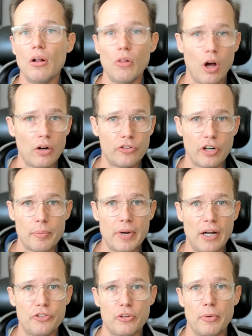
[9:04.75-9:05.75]
long-term
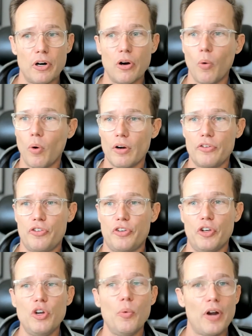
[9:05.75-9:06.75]
customer or just a
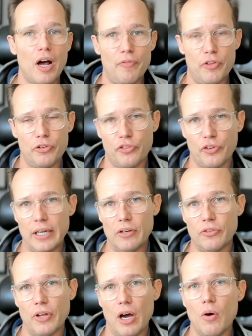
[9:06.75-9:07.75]
new one off the street.
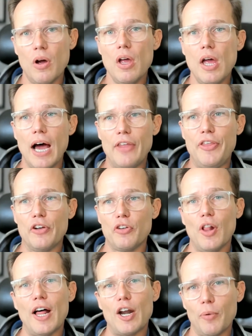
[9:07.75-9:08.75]
So I think there's a
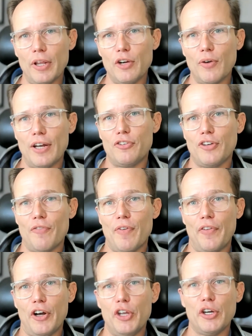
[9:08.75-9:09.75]
lot of really great stuff
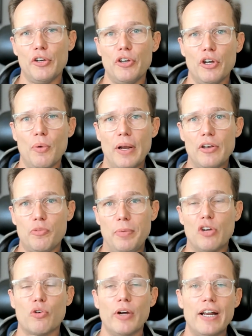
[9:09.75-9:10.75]
out there you can do and just be
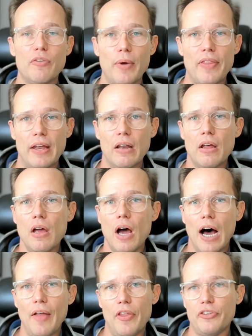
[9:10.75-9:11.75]
creative with it
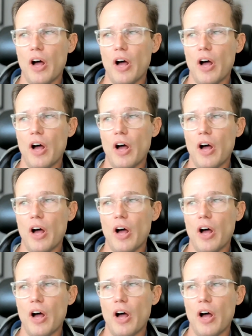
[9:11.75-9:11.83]
this